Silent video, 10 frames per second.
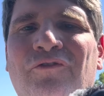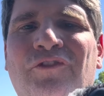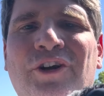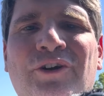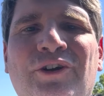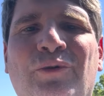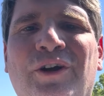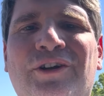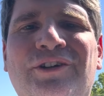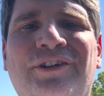very
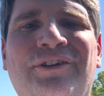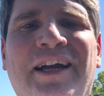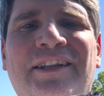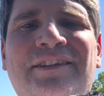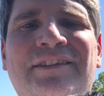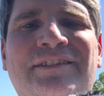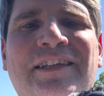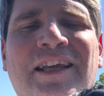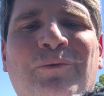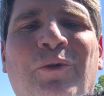quickly. They're not the
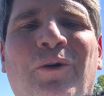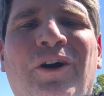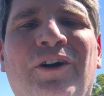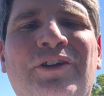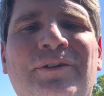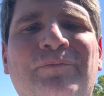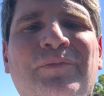same quality.